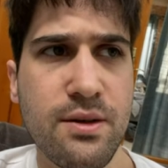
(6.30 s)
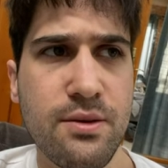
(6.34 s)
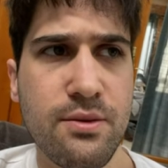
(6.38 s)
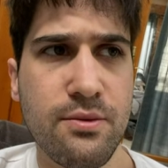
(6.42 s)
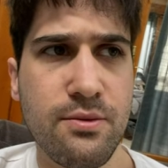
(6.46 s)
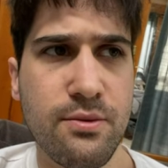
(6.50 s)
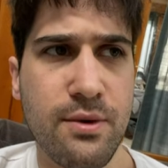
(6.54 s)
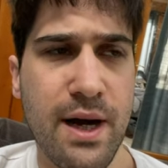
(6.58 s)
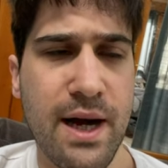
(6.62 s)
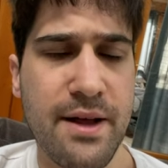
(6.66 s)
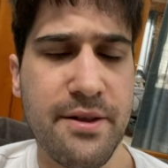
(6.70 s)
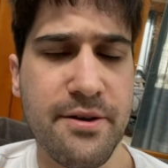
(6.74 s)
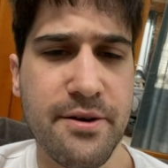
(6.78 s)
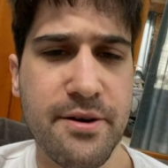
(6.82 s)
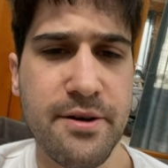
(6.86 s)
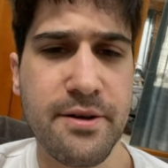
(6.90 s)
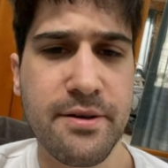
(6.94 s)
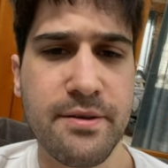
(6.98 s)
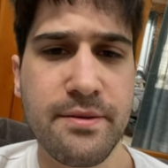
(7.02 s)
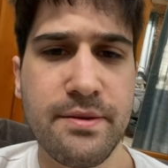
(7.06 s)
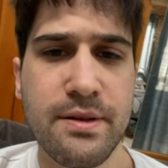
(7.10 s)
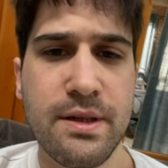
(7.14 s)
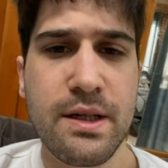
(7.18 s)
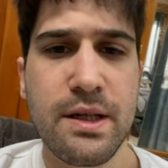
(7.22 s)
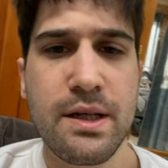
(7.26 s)
rather.
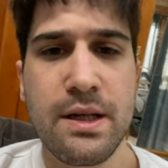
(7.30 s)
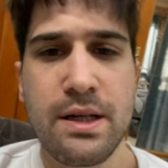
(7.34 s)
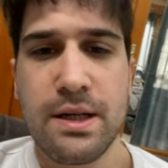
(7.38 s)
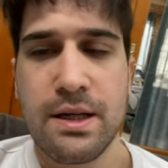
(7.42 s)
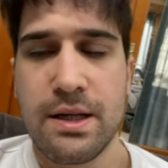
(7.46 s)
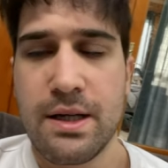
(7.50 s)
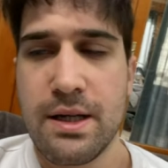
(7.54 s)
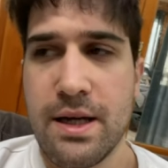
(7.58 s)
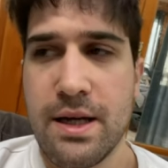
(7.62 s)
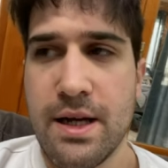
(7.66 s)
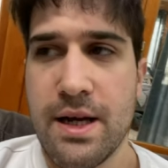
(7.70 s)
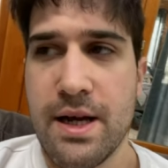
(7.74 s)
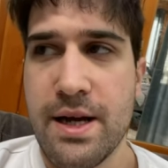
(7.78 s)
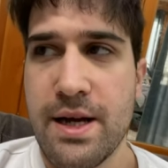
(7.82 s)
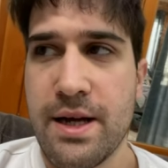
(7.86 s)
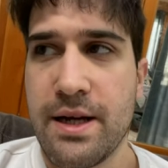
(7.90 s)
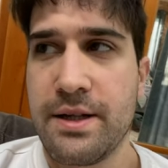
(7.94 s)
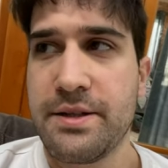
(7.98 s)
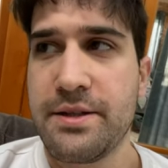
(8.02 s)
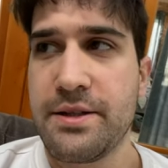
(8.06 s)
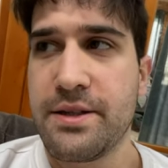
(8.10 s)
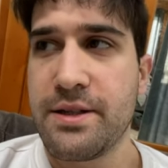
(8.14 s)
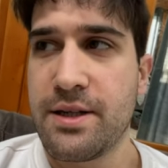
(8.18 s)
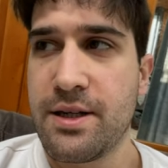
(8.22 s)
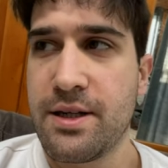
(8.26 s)

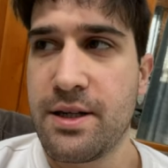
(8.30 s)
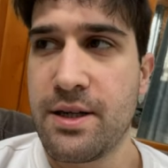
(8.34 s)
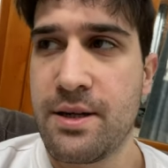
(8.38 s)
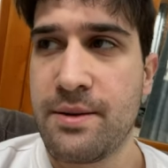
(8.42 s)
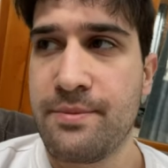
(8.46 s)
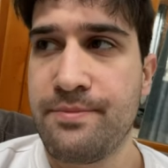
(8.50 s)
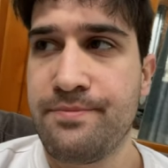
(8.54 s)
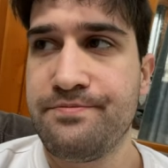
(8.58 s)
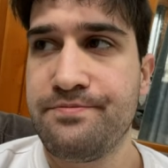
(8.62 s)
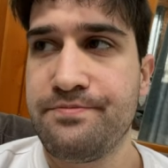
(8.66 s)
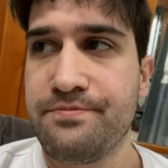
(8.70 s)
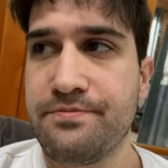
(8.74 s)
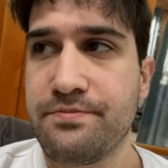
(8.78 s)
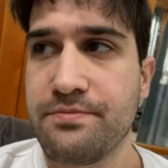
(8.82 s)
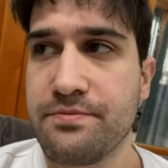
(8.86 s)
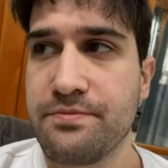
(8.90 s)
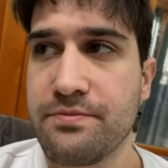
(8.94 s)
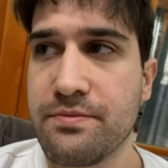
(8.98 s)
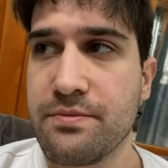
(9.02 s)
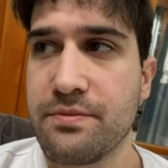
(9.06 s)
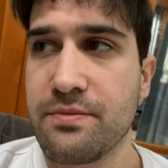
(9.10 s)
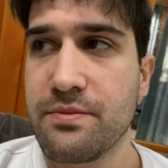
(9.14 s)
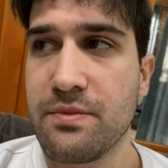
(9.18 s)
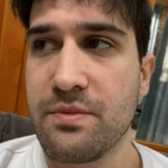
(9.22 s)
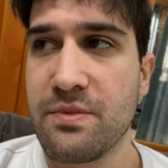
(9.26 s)
And
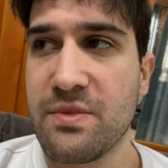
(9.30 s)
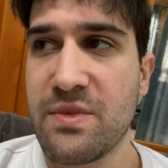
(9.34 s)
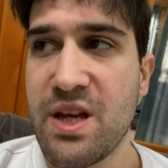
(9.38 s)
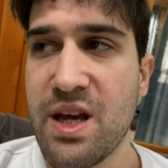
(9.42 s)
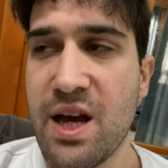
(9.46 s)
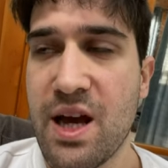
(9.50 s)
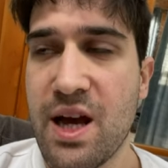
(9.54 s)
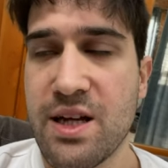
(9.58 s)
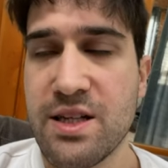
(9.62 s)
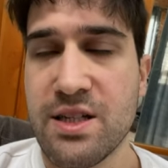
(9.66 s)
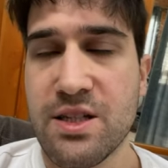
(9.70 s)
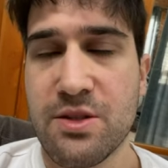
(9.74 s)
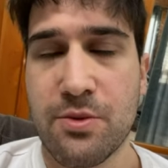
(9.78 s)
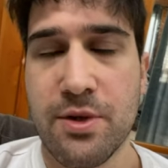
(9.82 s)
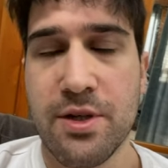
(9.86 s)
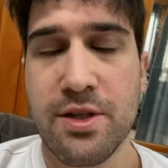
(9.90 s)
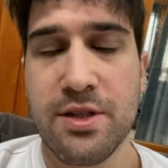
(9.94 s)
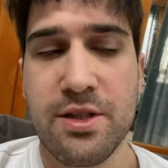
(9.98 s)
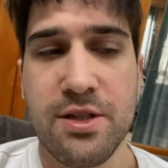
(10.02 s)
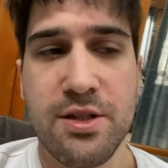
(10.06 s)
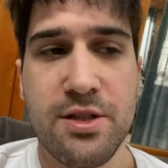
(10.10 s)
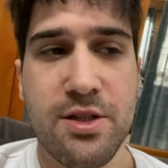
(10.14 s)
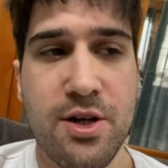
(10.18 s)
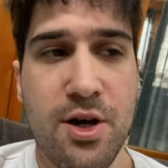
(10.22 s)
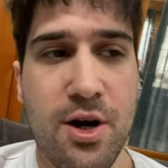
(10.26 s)
yeah, I just wanted
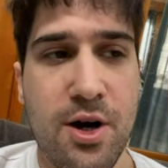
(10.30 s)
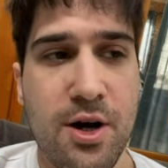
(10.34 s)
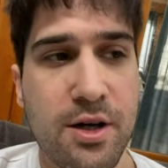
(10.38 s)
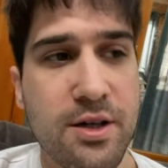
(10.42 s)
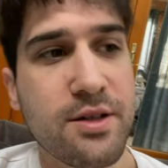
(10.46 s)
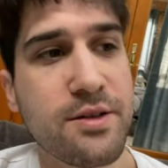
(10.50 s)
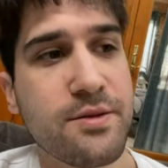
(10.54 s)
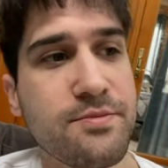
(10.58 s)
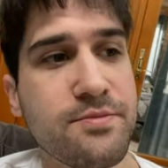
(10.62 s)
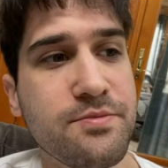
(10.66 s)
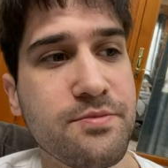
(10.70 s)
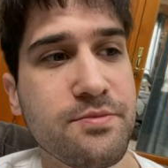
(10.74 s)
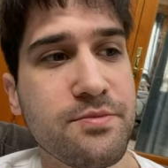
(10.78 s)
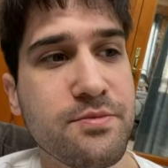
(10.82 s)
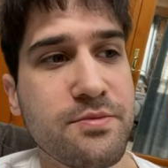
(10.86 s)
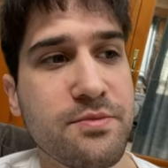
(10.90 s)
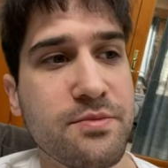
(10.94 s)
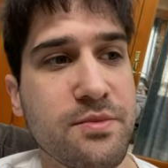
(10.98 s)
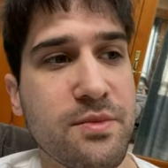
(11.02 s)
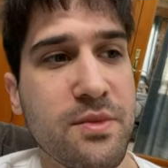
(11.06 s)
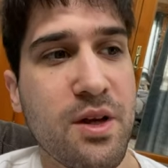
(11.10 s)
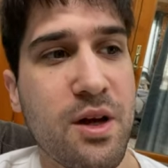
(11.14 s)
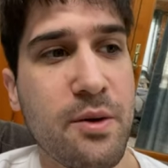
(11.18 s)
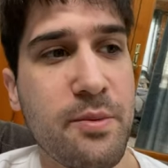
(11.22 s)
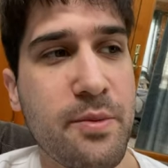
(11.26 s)
to talk
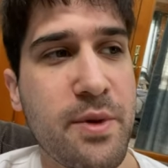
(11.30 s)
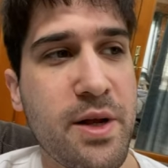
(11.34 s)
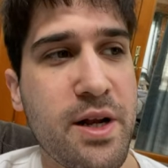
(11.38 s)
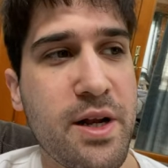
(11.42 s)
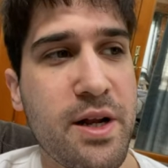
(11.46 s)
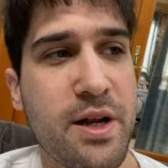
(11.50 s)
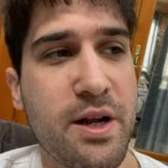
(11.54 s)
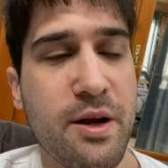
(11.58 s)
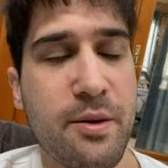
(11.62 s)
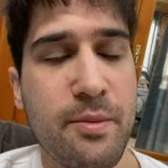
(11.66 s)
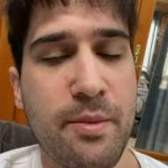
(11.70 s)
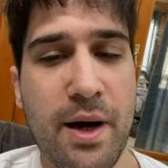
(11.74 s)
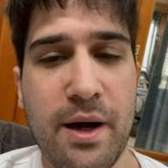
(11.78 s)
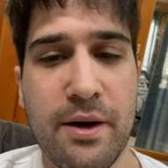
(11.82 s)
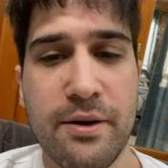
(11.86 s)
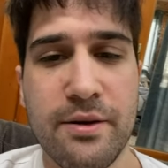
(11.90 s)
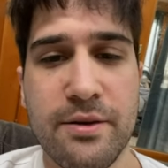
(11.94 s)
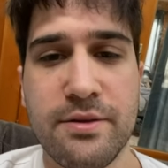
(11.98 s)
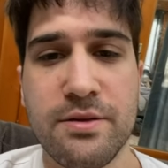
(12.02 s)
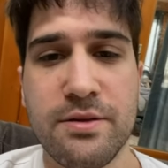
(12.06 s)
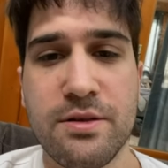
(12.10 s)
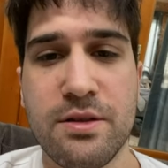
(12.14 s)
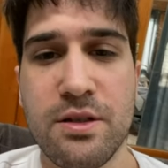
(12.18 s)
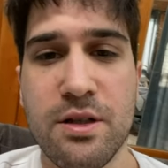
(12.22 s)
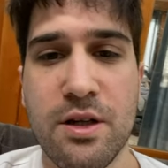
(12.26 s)
a minute
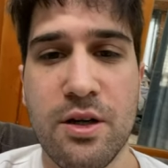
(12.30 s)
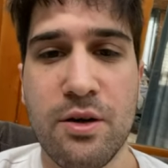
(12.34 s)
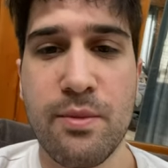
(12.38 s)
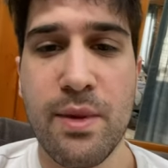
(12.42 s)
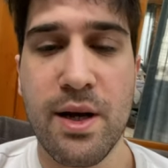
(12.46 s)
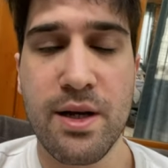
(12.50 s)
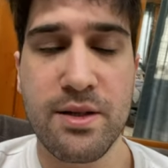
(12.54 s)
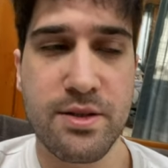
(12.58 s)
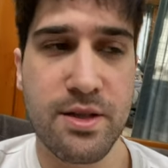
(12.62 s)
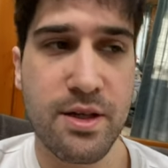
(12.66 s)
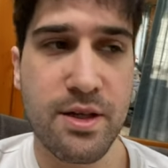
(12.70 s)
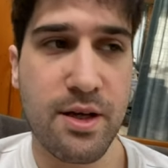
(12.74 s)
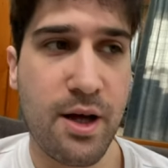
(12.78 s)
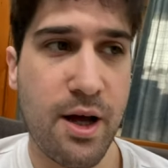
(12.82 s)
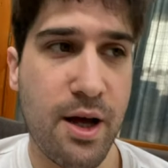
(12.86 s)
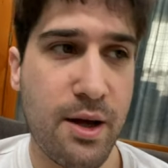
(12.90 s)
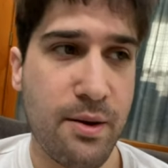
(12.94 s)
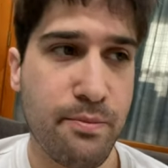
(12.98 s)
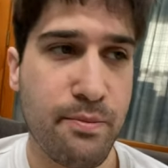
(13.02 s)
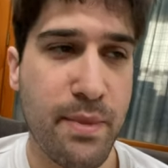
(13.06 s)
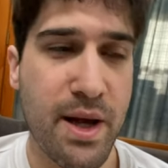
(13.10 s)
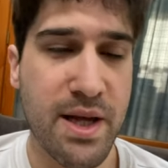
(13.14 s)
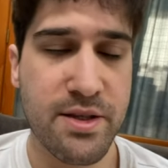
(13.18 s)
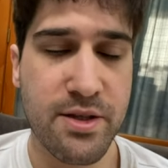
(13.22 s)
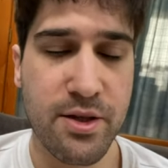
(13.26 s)
about, you know,
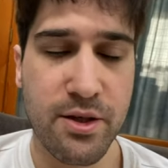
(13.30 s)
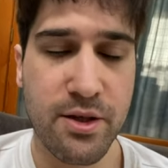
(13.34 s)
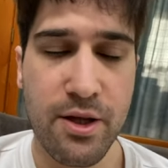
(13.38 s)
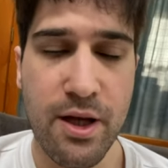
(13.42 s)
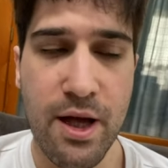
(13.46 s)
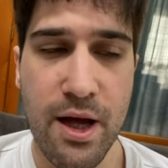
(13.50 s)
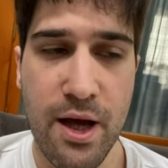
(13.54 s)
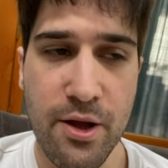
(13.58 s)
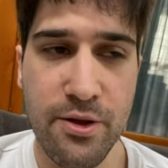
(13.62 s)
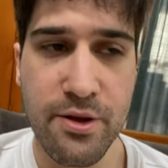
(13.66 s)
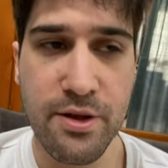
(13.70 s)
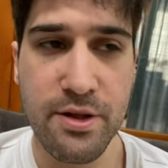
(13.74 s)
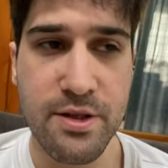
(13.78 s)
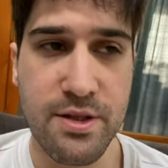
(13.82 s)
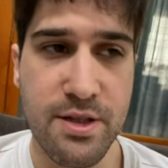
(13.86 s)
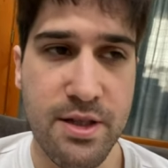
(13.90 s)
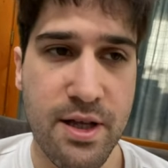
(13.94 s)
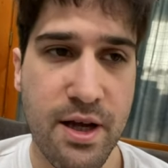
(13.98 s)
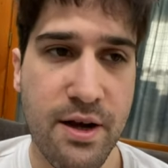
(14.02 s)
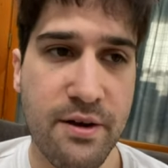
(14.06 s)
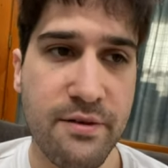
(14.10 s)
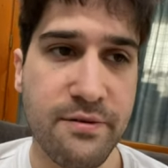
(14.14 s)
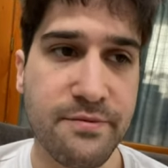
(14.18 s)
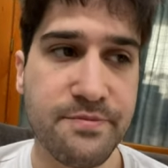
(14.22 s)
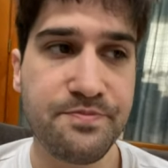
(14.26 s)
mental health and
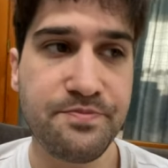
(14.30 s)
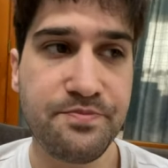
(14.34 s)
stuff.